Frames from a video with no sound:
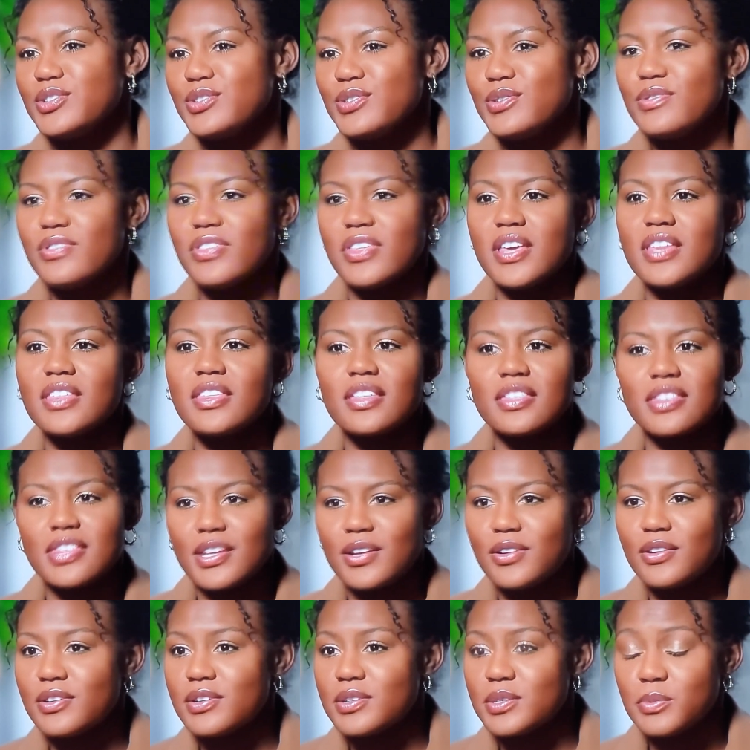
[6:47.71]
do you think that
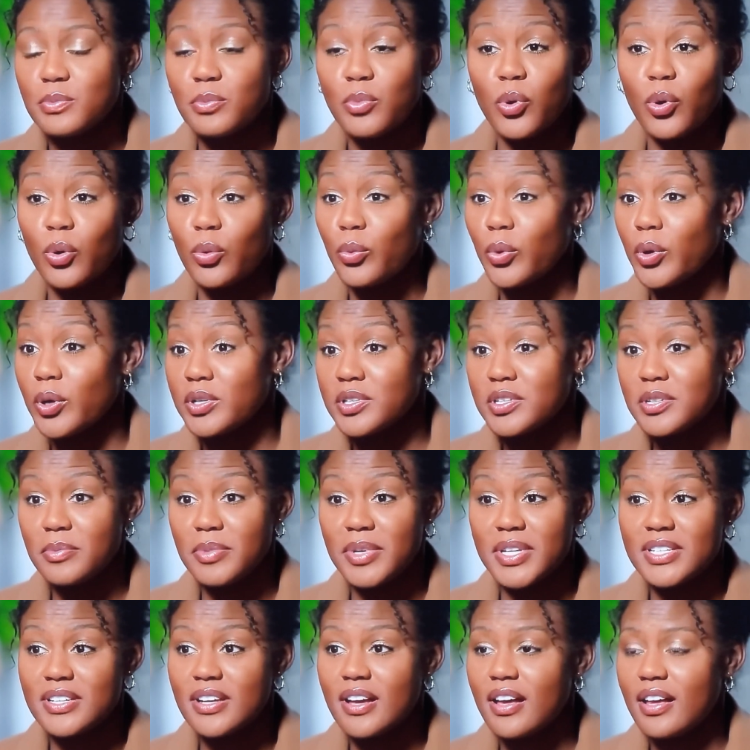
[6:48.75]
there is more work to
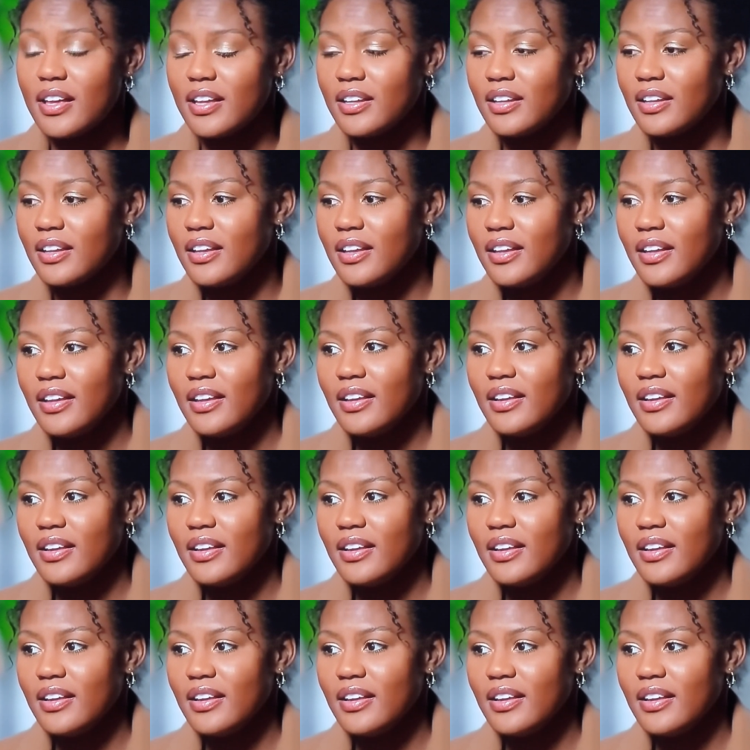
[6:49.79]
be done